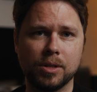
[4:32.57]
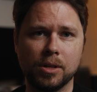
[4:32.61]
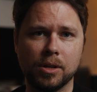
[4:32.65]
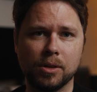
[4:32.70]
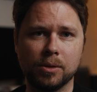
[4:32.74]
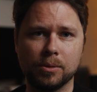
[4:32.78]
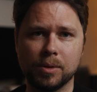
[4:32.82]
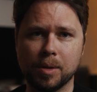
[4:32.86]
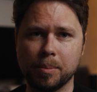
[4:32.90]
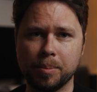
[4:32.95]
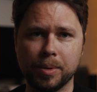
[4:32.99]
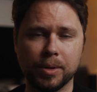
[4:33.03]
you
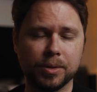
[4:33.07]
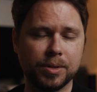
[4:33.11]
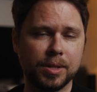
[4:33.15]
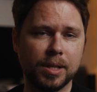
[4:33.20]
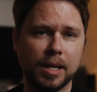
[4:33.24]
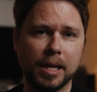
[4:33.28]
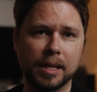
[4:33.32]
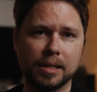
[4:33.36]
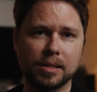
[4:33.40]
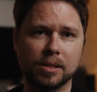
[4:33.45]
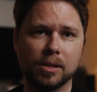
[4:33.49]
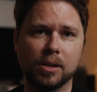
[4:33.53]
know, the
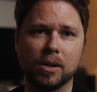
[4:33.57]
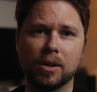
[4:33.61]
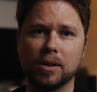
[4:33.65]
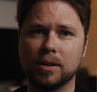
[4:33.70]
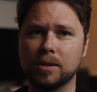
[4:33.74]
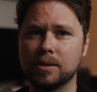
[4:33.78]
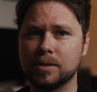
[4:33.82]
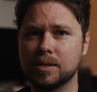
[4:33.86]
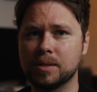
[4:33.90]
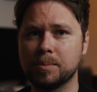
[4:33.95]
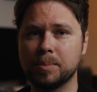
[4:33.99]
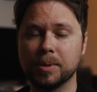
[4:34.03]
built-in
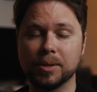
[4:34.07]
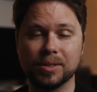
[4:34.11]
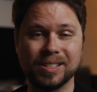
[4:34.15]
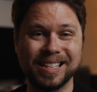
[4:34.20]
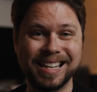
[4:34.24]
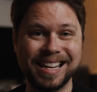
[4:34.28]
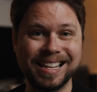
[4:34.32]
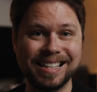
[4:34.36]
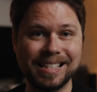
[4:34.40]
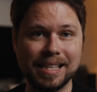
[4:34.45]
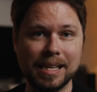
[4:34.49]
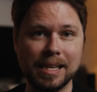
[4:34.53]
XLRs,
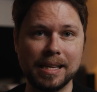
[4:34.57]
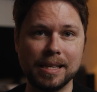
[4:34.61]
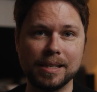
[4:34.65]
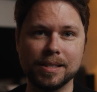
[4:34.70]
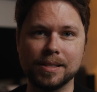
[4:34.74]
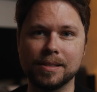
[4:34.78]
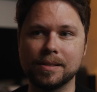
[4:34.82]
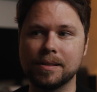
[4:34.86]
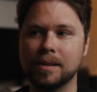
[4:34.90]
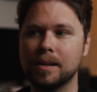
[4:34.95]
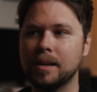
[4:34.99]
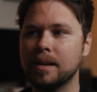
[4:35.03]
built-in
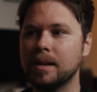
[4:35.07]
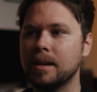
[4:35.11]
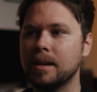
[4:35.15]
NDs.